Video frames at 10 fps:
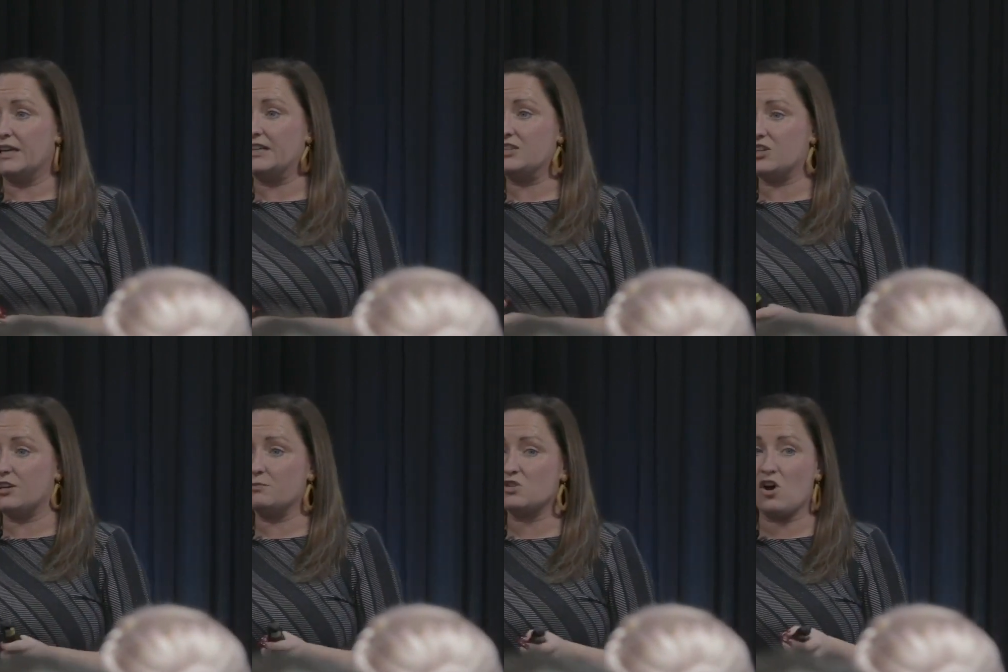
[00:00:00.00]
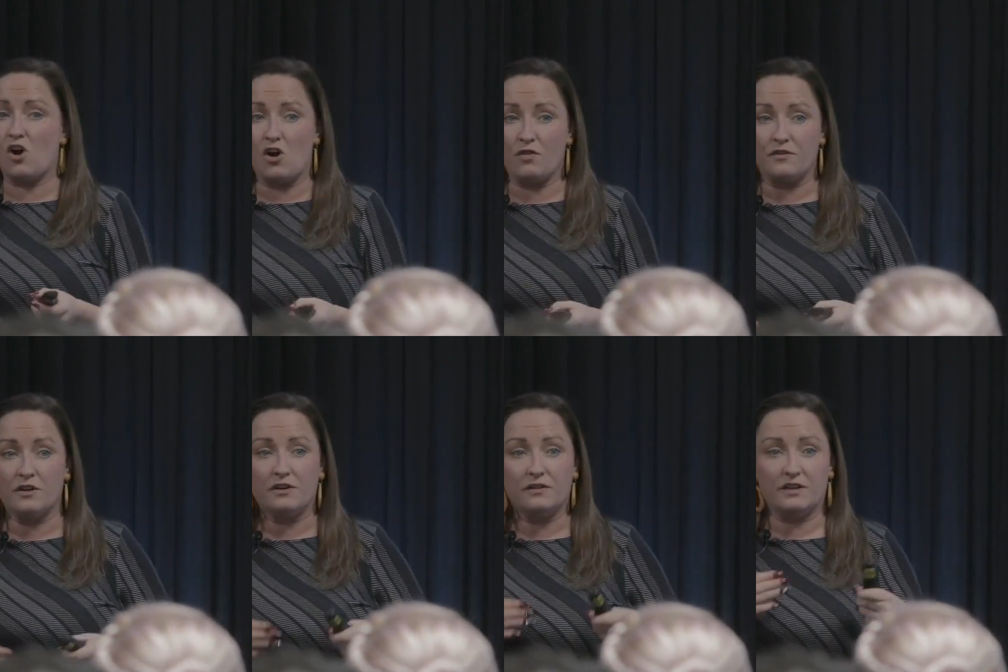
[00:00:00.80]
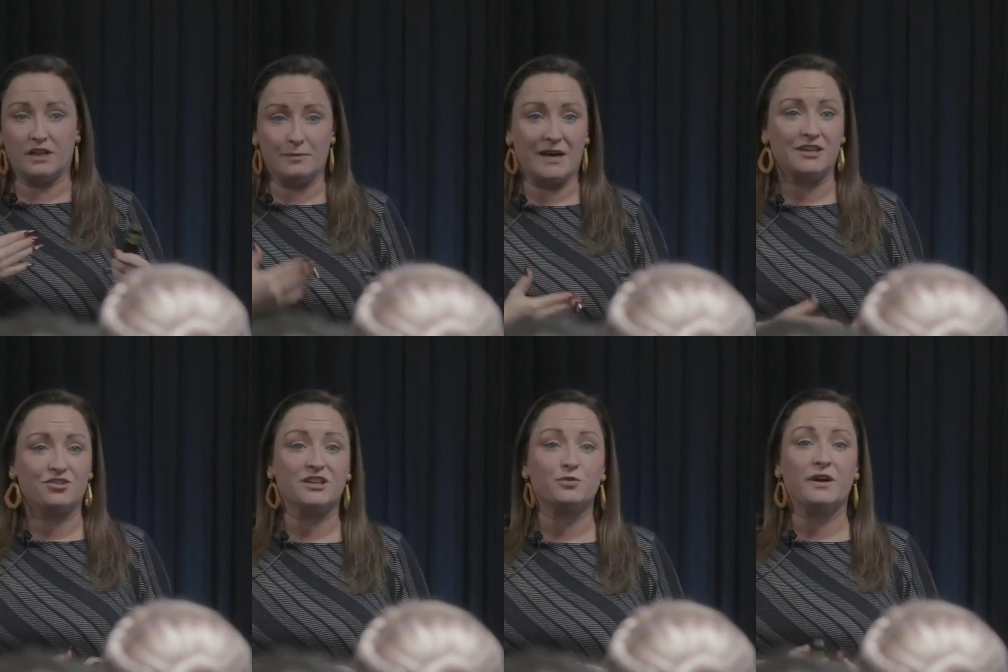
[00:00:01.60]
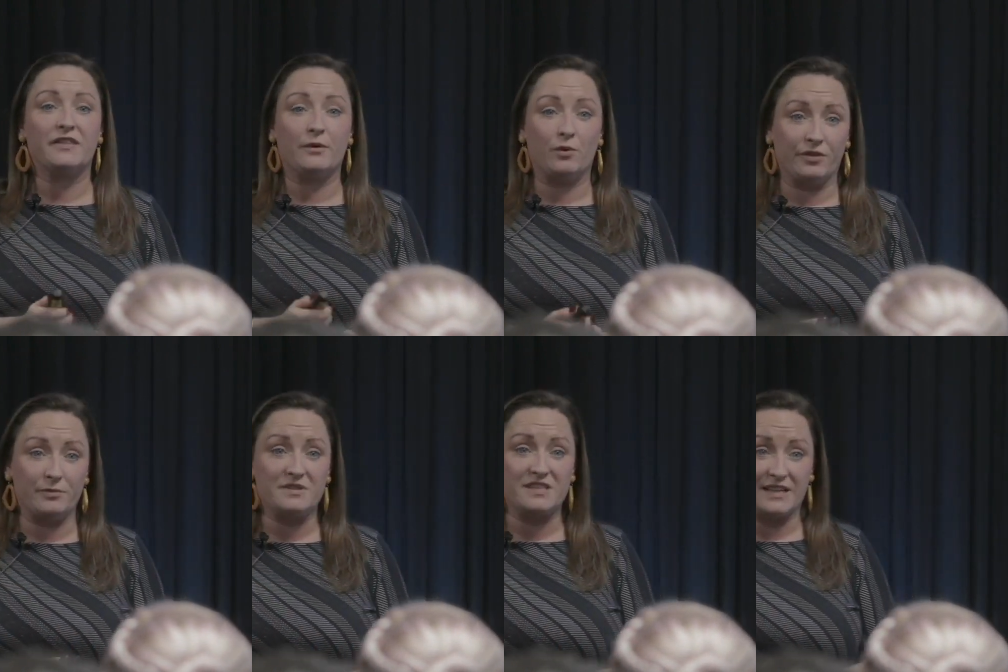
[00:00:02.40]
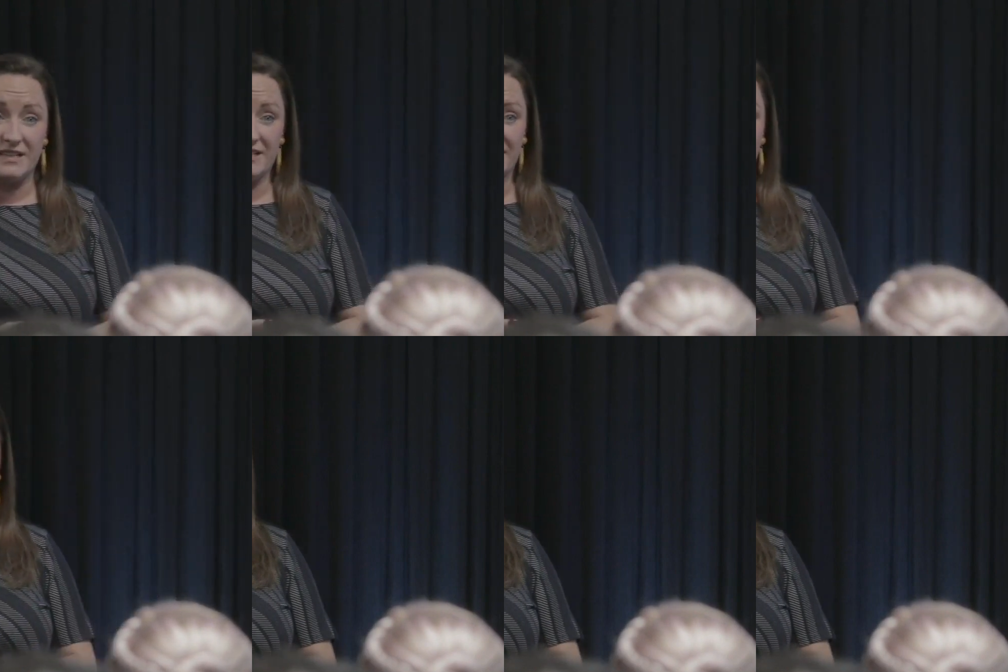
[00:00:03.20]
in terms of the email address where they want them sending.